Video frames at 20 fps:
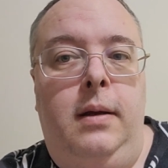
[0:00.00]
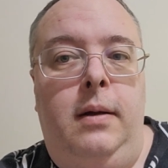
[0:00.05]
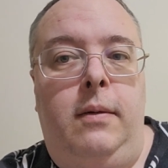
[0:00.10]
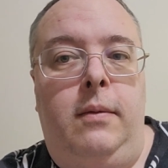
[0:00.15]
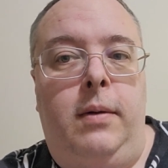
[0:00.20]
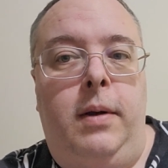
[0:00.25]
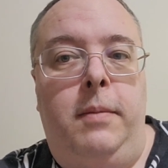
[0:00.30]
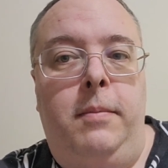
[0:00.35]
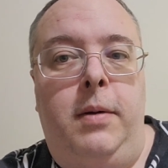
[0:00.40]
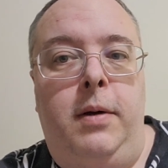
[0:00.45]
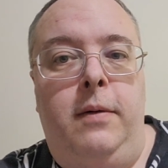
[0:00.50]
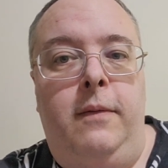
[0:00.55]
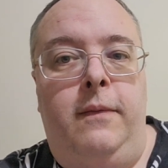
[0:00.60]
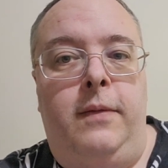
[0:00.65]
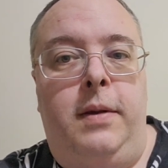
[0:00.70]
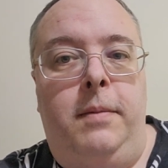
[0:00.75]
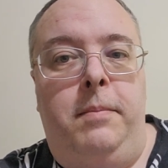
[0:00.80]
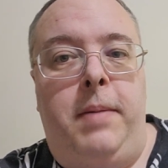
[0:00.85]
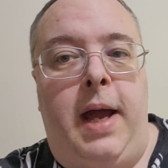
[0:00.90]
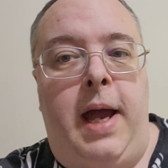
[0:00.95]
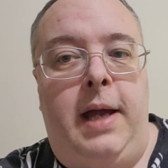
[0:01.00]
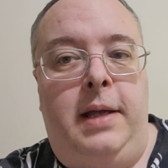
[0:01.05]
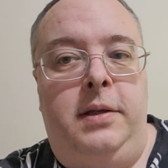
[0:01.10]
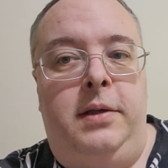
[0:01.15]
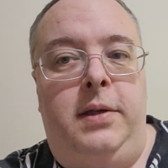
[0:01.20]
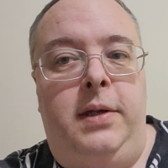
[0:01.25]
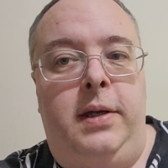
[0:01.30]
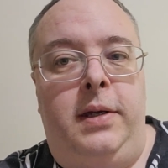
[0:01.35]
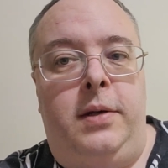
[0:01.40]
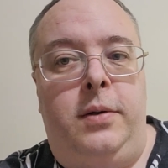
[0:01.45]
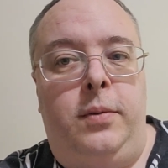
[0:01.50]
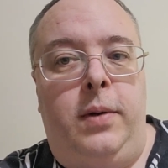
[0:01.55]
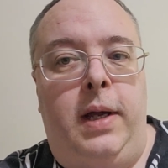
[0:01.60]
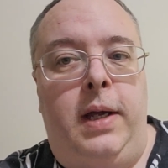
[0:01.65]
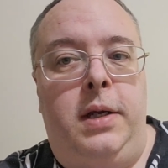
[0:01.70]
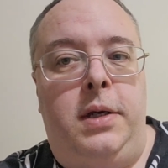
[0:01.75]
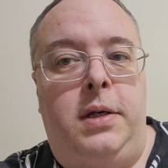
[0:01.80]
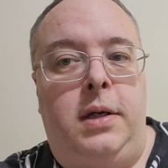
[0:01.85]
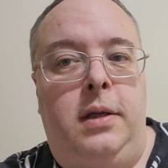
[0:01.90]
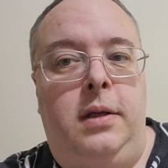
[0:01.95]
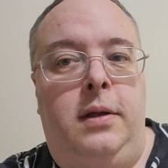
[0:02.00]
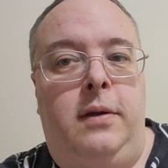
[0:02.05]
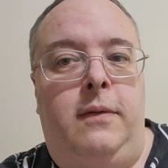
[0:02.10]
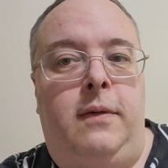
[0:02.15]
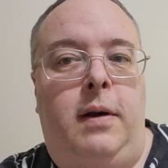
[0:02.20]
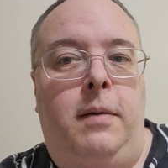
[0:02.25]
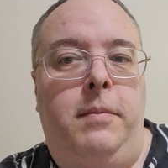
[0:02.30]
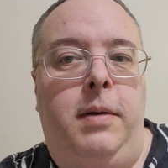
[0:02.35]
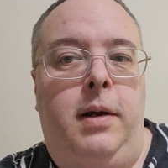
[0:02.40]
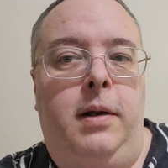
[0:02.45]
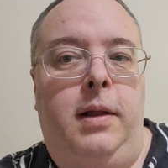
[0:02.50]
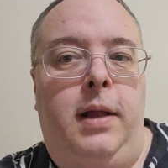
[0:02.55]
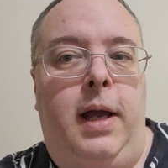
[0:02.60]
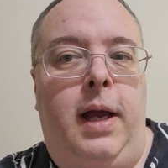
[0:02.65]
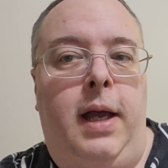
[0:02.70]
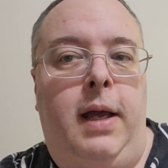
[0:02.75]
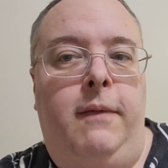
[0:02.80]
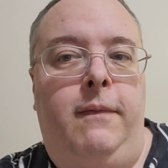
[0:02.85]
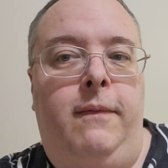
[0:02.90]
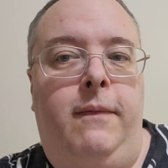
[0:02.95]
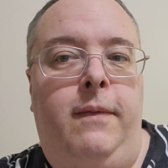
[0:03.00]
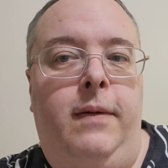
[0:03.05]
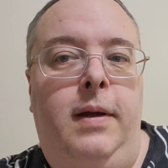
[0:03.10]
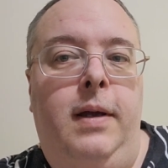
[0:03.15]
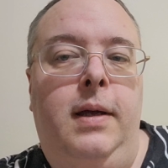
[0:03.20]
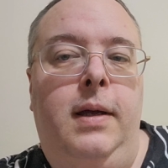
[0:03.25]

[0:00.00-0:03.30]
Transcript: remove the bad situations from your life.